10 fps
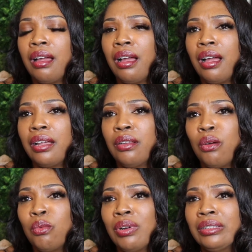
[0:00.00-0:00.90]
I
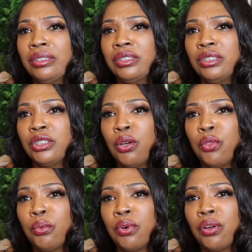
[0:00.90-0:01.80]
don't want to show
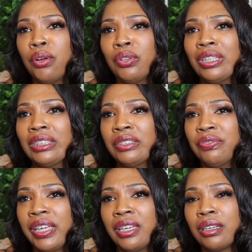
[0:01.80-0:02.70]
the world this
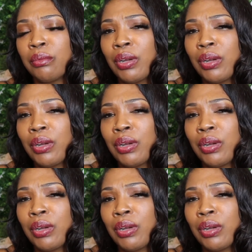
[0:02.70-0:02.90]
fake